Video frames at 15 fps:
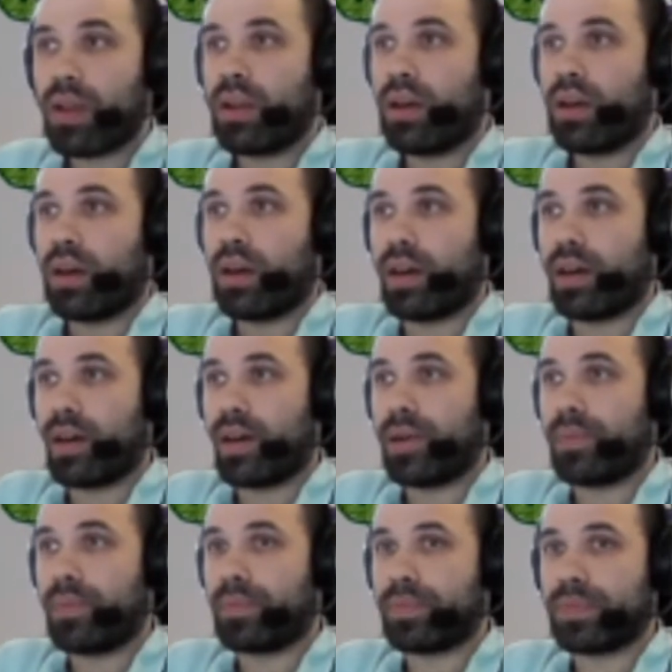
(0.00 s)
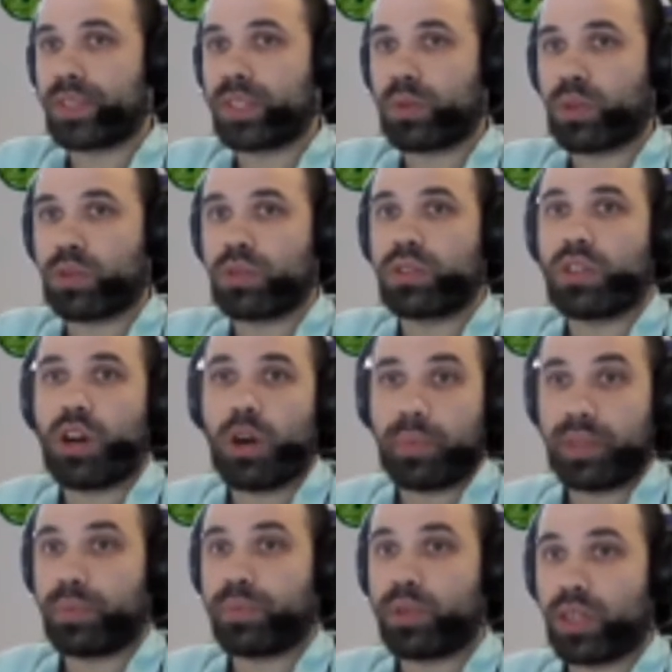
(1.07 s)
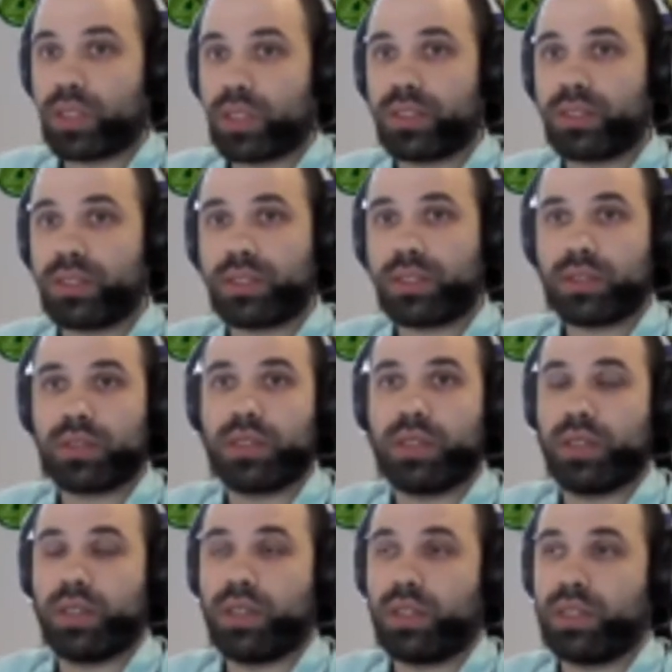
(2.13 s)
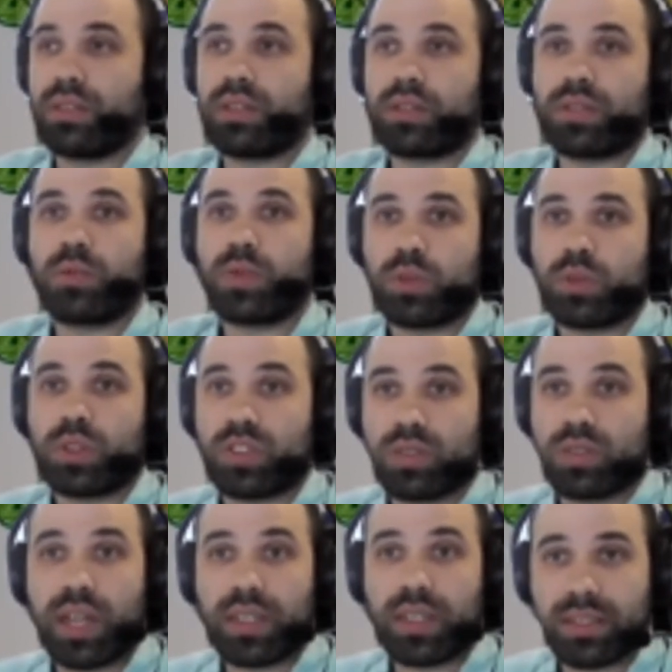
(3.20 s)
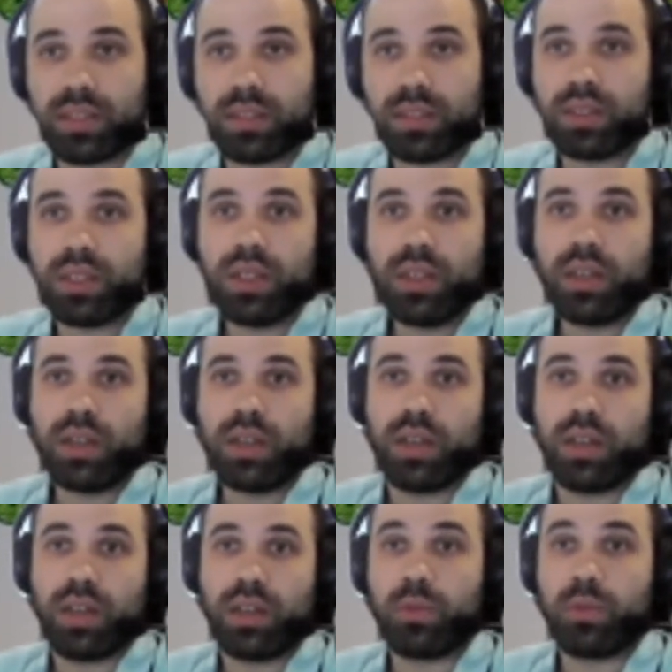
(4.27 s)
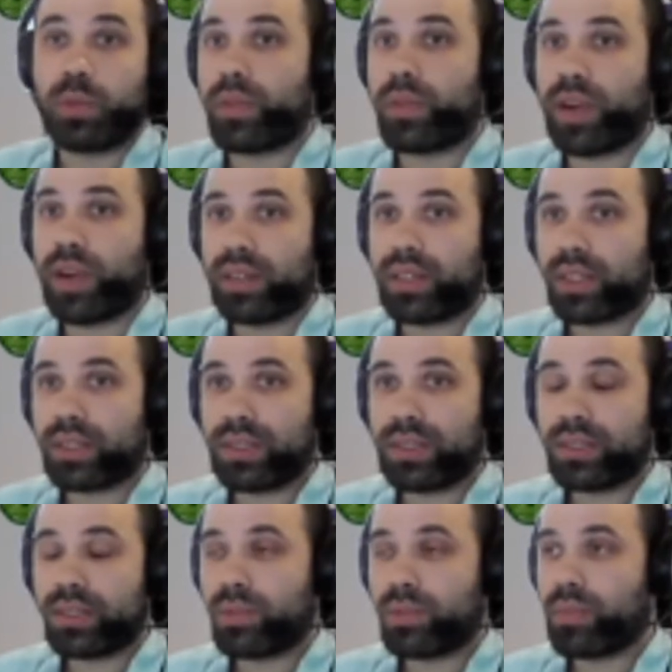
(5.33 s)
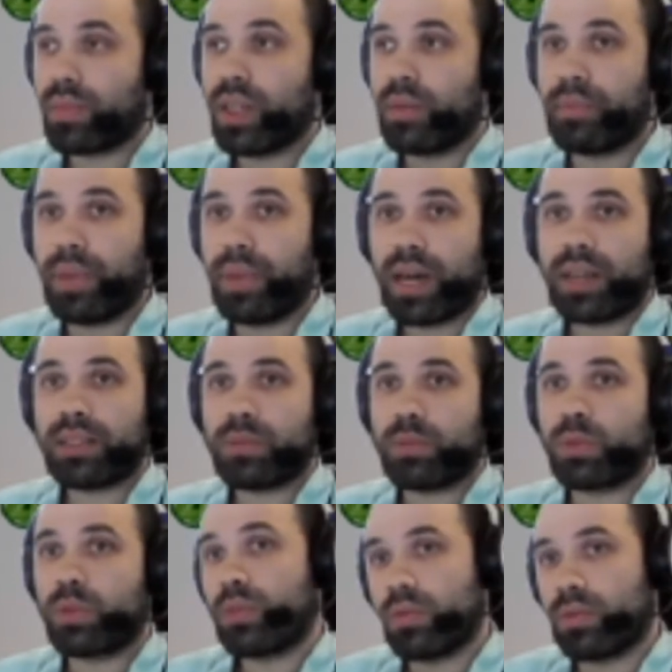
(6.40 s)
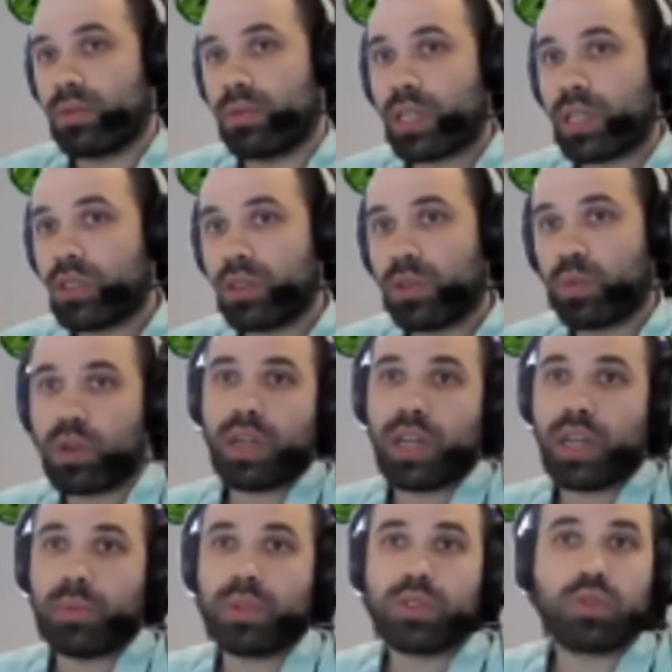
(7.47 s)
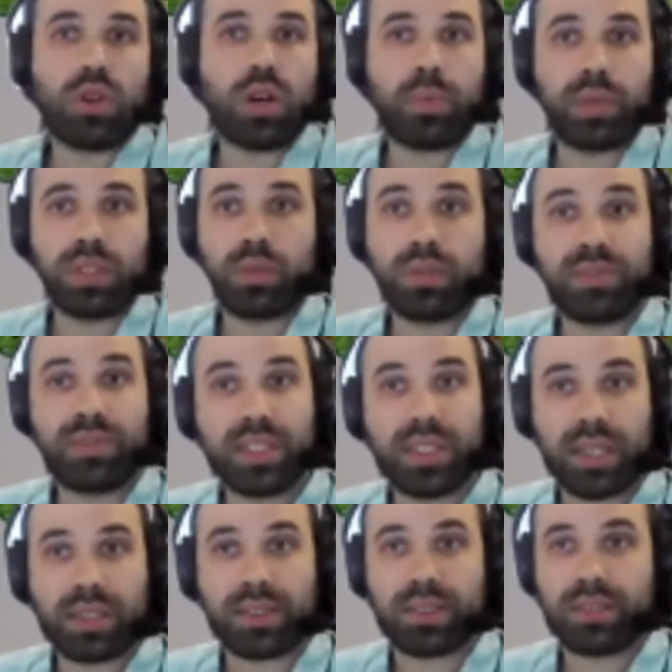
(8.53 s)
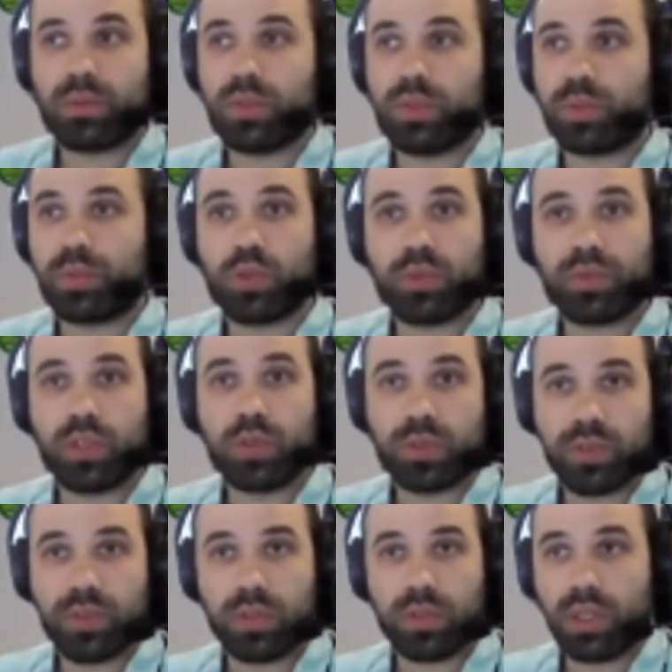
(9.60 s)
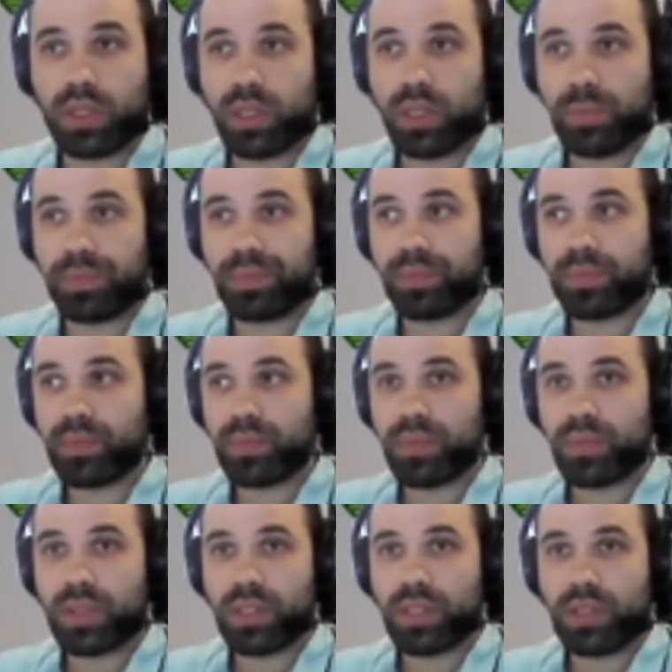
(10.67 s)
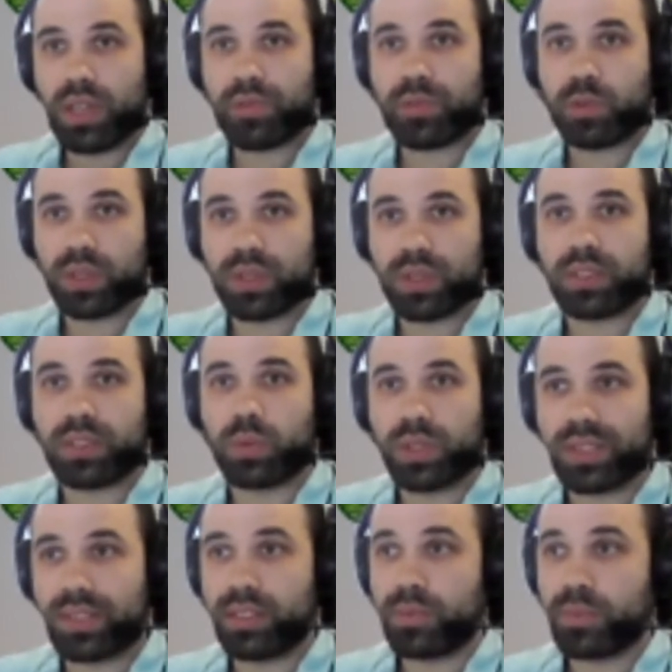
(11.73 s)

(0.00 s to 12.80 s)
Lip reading: So we couldn't open a process which was trusted with write access, but we actually were able to open it with read access, which proved useful afterwards, as we'll see.